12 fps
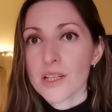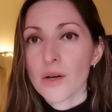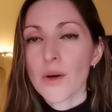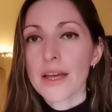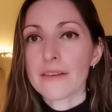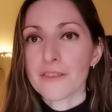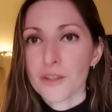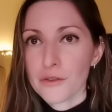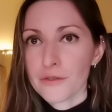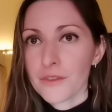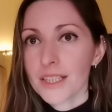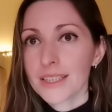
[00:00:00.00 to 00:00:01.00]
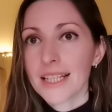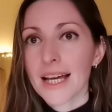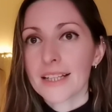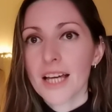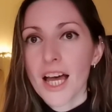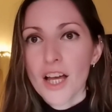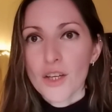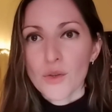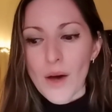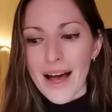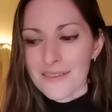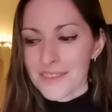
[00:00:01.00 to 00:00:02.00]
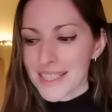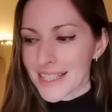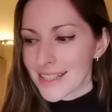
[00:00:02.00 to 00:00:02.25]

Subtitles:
So if you feel that you haven't